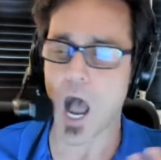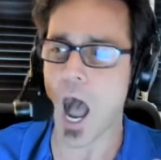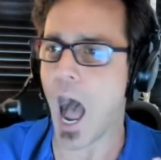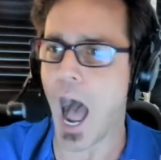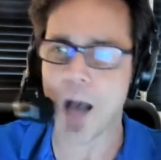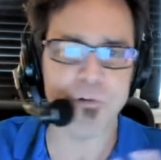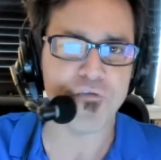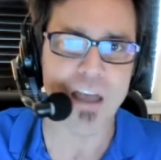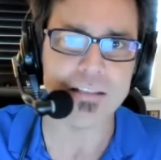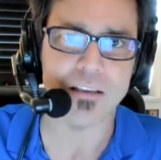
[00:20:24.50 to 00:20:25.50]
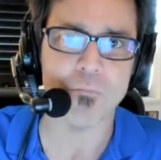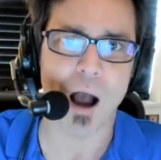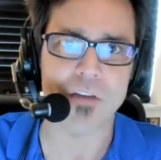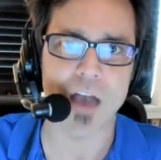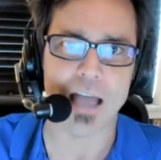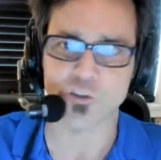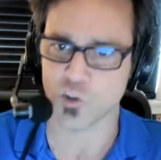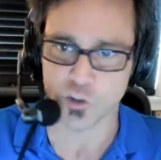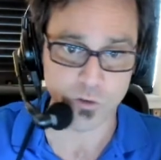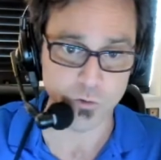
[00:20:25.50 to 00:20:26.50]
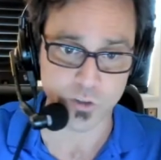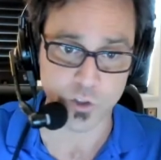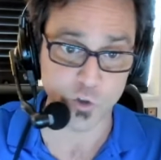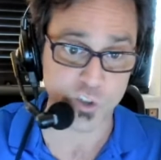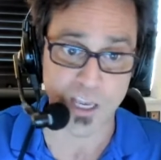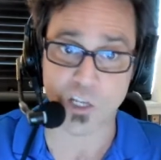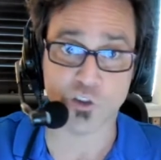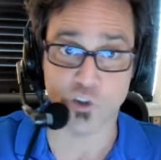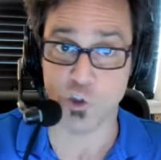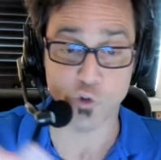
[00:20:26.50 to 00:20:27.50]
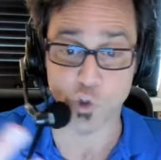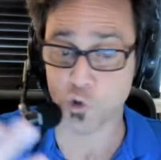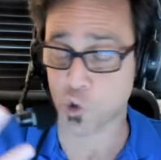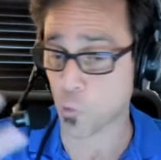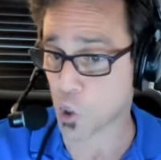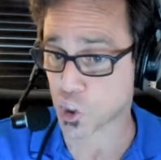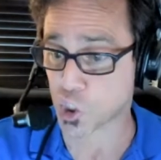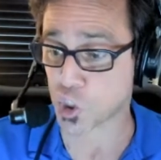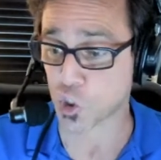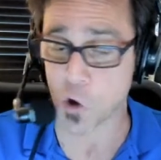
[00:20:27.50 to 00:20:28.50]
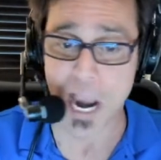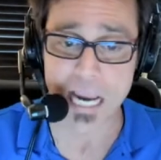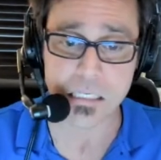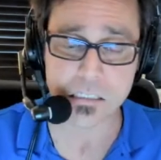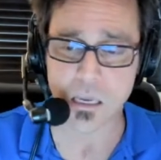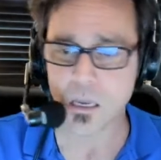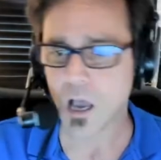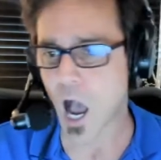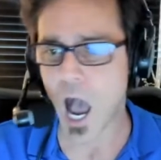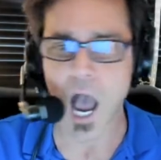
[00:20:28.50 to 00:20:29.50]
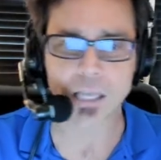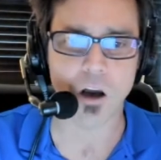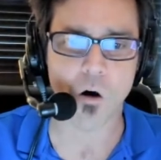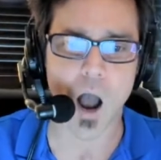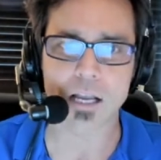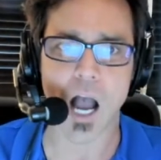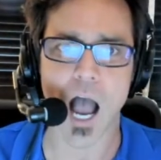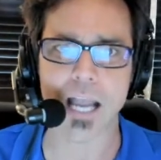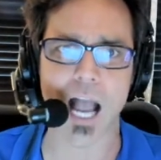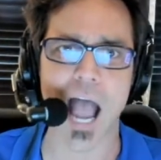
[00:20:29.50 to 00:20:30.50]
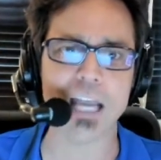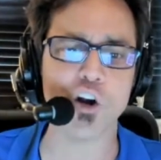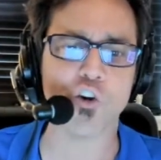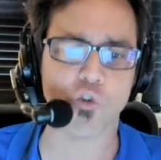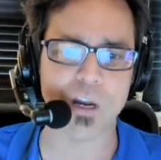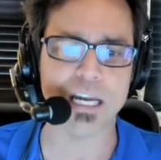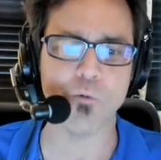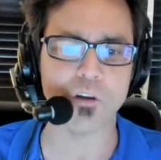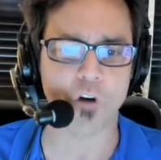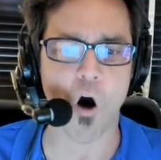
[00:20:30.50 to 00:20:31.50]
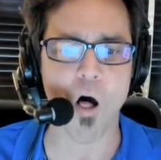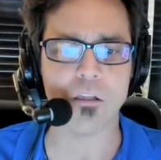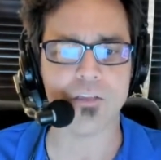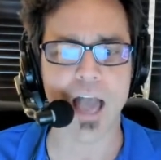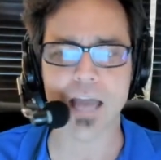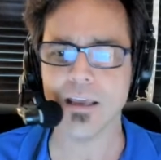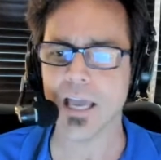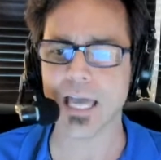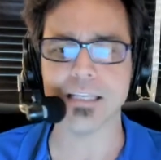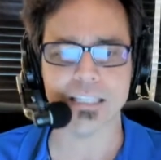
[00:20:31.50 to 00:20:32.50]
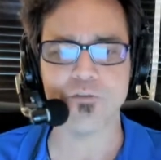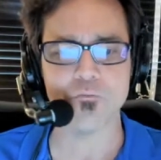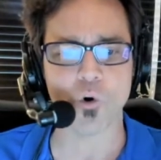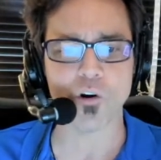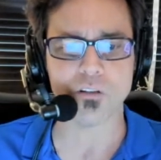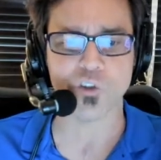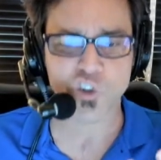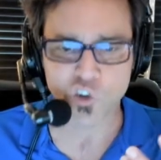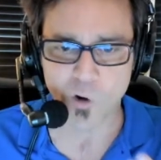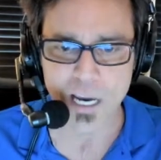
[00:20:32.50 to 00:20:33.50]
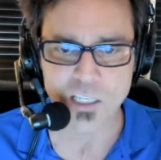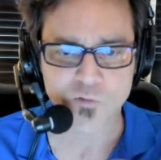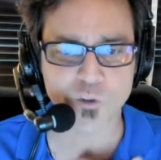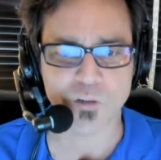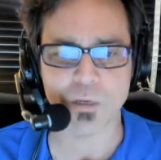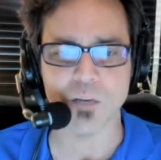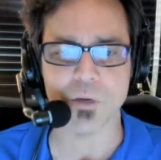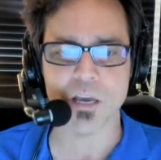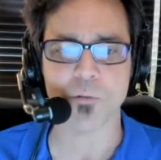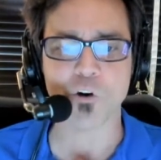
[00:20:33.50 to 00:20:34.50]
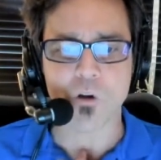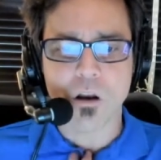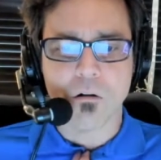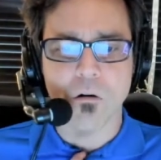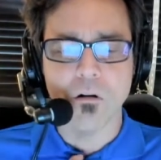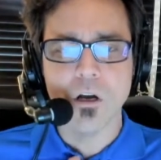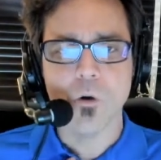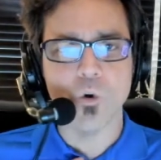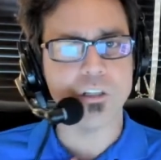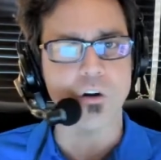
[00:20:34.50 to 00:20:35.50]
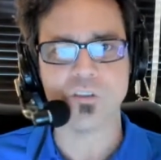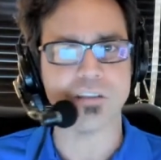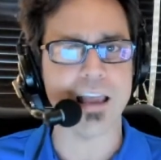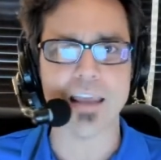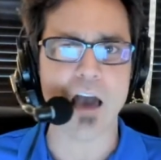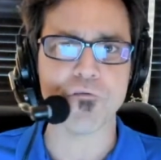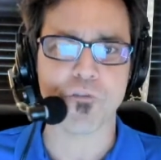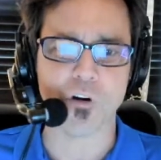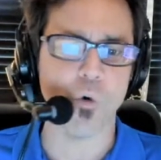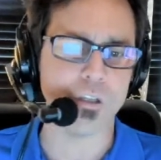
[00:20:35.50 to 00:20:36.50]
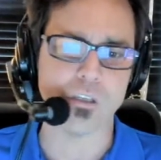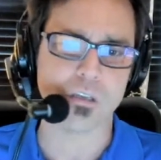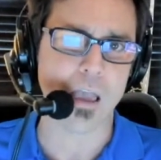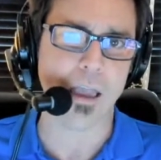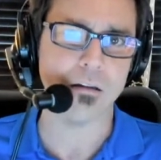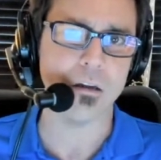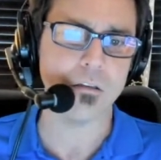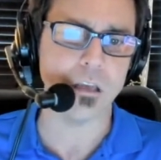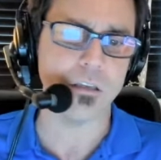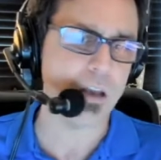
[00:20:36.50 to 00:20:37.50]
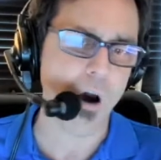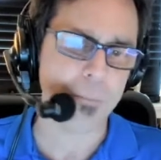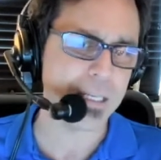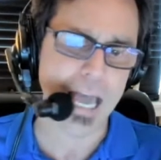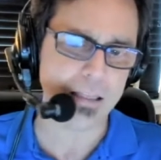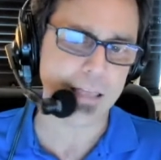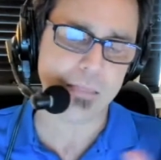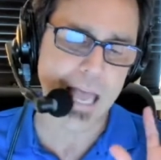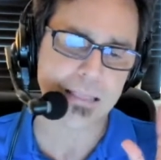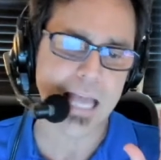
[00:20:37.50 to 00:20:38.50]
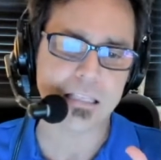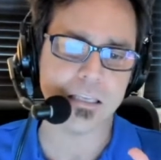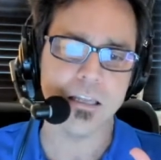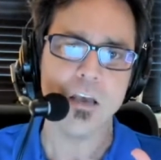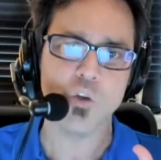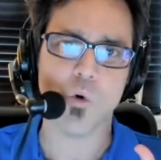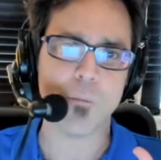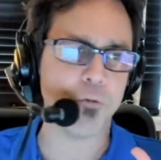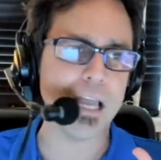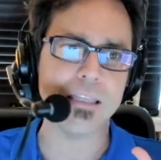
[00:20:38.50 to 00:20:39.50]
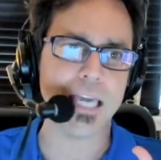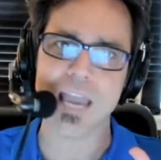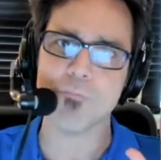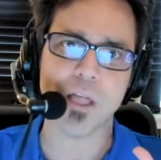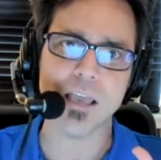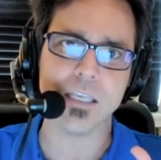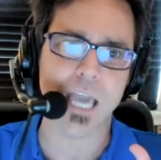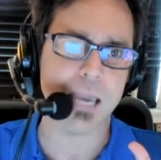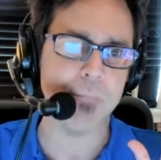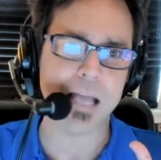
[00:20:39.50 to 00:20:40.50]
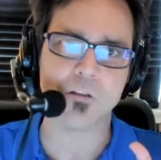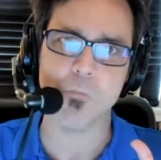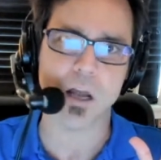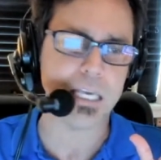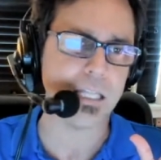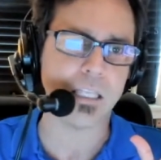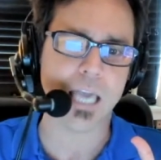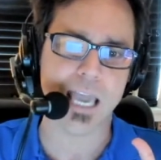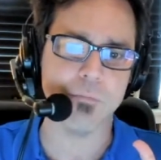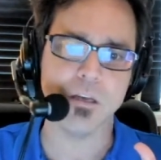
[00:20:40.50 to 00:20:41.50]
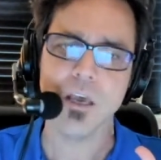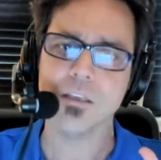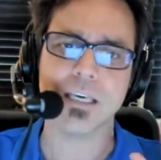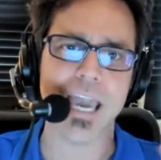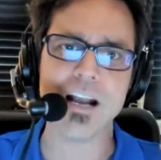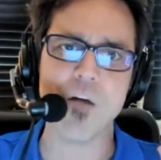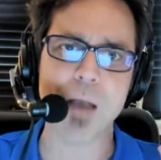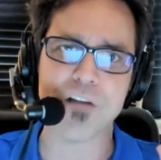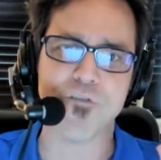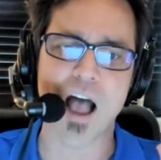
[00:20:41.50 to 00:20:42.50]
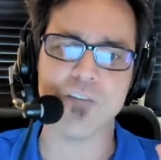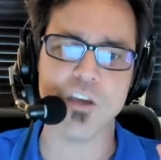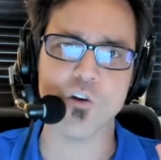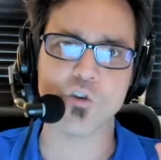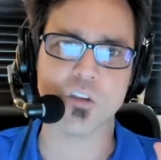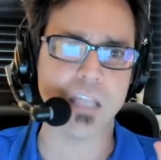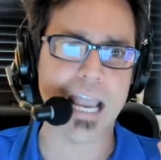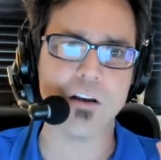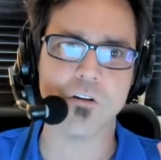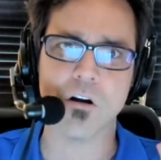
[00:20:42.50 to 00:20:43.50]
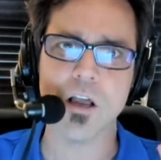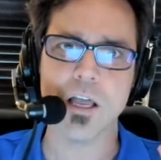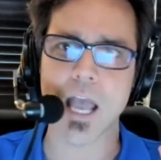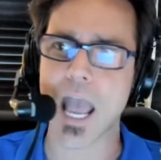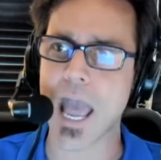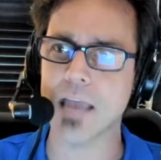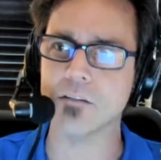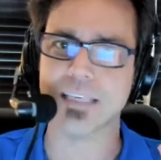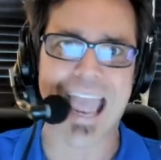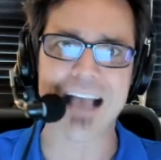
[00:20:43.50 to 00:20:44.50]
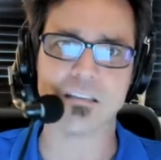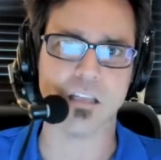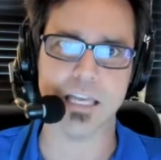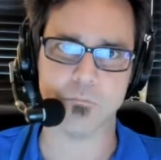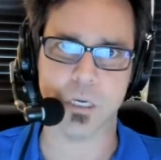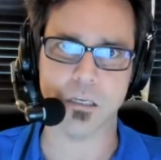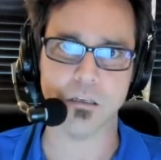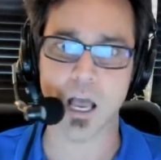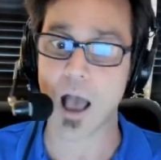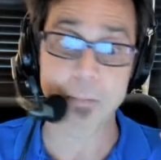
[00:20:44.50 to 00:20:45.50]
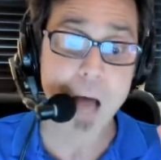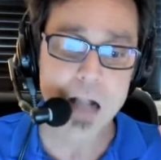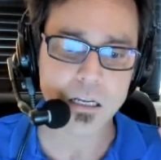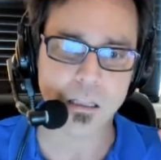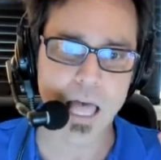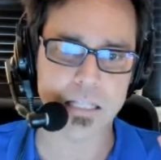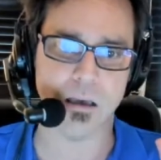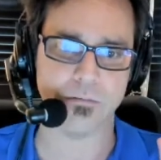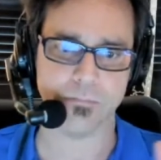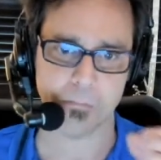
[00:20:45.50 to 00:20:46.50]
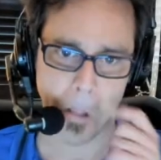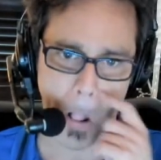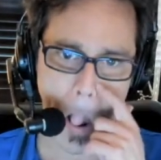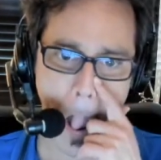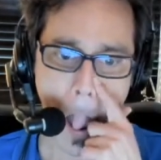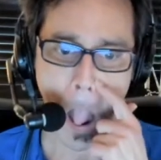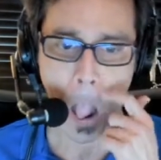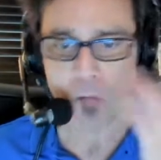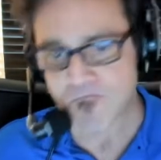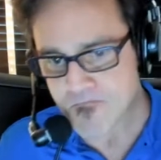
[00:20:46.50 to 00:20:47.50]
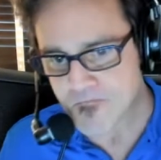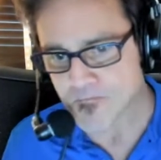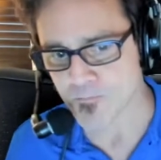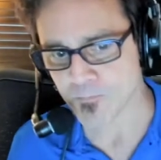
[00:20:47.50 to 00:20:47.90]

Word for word: I, am offended by that. To you, you said it. You used the word disgrace. I, you know, I, I, I agree with all of that, and it's even more disgraceful to me to be hypocritical when you don't stand out in front of what you say. You, you know, I mean that, yeah. that that that's it. You want to play the game, play the game, make the money, get the game in. You can't come back five years later and gaslight me. I, am not going to let you. No,